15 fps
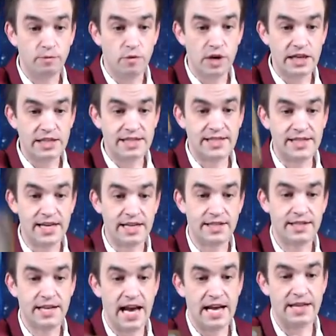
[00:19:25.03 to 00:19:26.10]
what
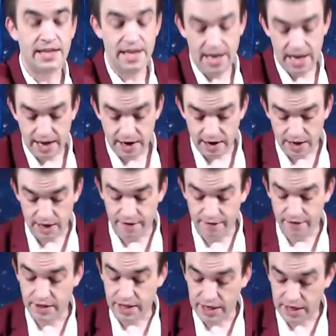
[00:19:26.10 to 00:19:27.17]
sits at the head
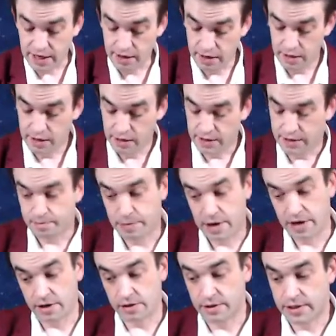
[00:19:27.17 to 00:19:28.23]
of the
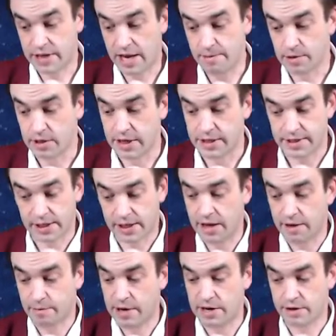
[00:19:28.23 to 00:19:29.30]
Pentacles table. It's the
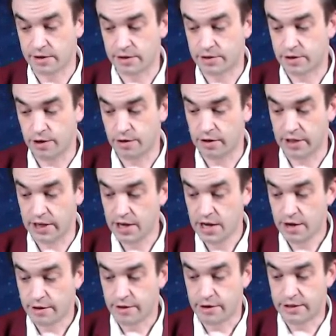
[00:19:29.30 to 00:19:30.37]
King of Pentacles, totally.
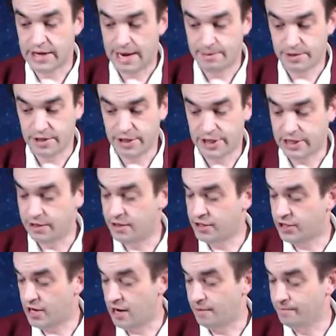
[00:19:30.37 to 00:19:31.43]
3rd time is indeed the
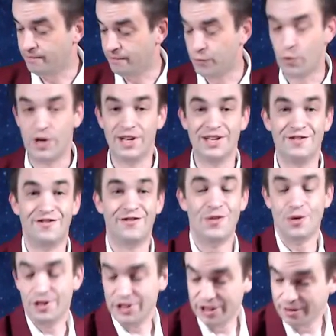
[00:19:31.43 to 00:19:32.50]
charm, the Hill of
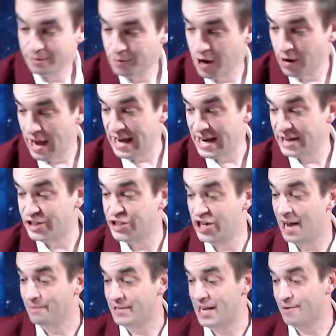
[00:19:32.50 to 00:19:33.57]
Fortune. Whoa, and it
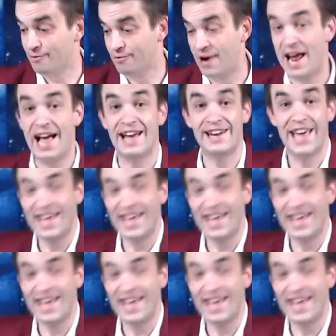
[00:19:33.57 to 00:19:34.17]
jumped, it ran,